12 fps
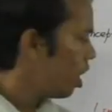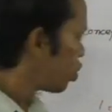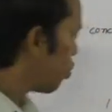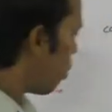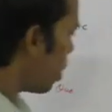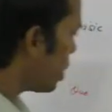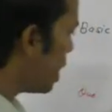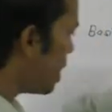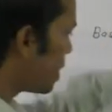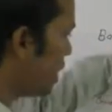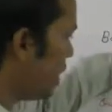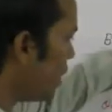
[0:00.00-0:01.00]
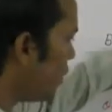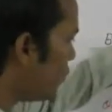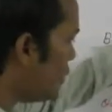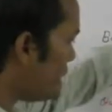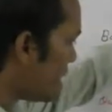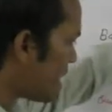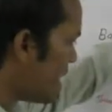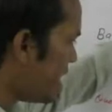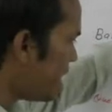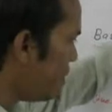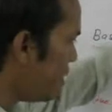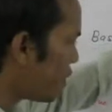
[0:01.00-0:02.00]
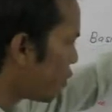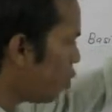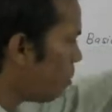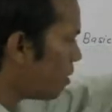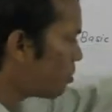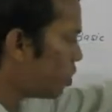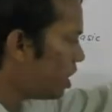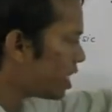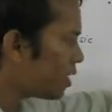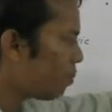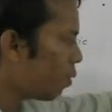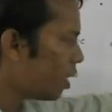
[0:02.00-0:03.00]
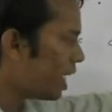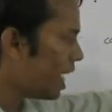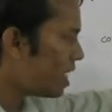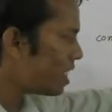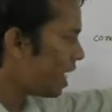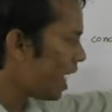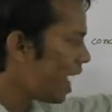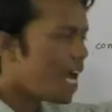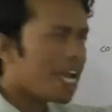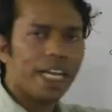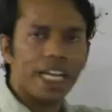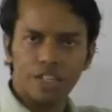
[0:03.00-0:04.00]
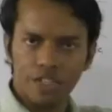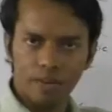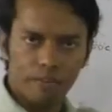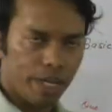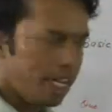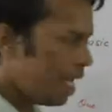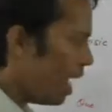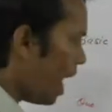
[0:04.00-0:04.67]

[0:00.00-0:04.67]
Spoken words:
So what they are saying, 1 centimeter cube of CH4 gas at STP.